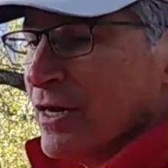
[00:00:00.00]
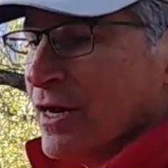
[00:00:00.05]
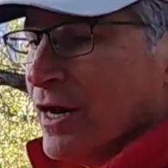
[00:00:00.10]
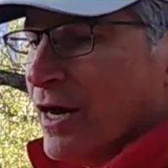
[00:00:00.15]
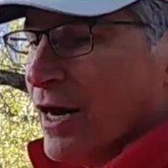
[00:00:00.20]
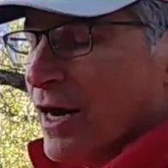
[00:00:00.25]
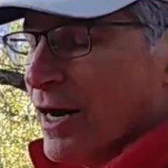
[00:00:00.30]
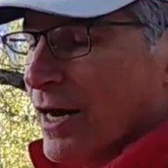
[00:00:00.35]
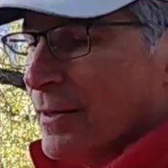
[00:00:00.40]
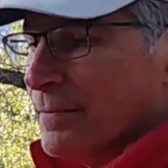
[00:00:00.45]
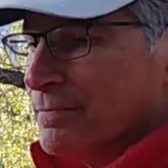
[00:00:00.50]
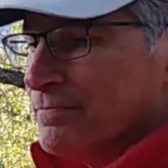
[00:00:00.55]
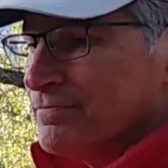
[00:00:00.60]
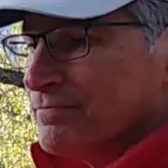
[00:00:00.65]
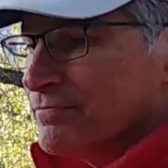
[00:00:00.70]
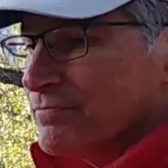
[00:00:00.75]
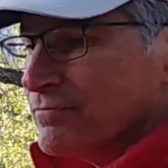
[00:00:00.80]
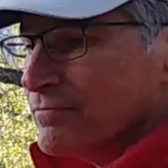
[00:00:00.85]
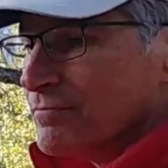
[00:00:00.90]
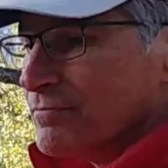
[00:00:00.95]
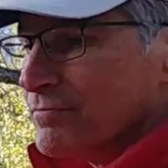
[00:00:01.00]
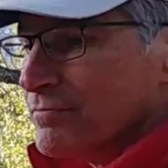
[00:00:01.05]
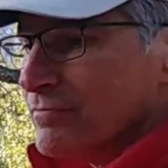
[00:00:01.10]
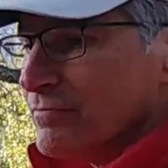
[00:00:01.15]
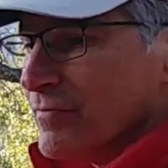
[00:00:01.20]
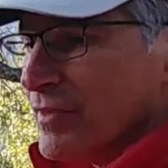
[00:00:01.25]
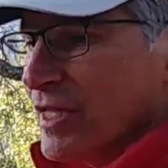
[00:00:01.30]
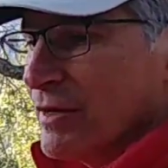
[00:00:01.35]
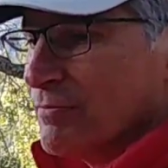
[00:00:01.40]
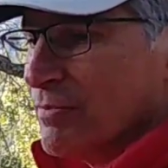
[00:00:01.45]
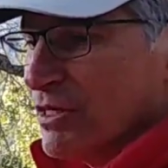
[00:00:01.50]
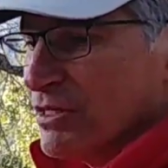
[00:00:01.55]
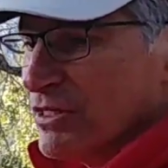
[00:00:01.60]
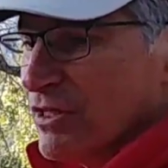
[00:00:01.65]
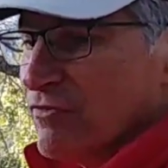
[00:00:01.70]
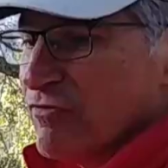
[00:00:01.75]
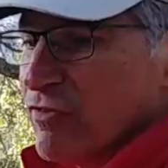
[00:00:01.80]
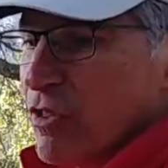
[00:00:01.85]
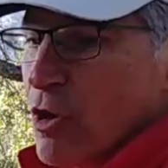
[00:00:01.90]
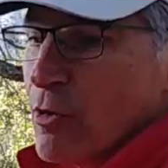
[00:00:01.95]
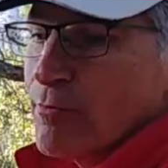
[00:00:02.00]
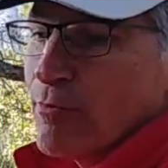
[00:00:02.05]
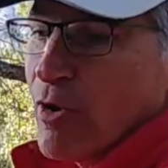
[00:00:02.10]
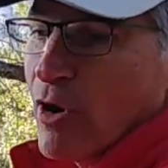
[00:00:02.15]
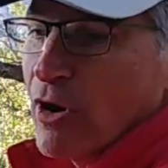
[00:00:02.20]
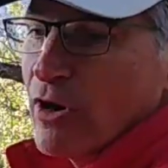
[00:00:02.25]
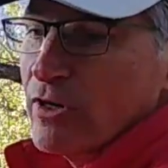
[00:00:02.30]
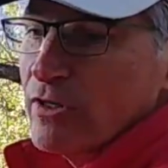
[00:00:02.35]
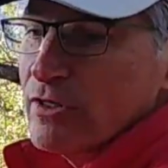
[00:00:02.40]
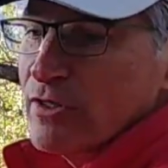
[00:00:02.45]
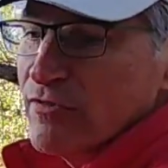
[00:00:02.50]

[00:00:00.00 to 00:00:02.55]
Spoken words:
But the float part,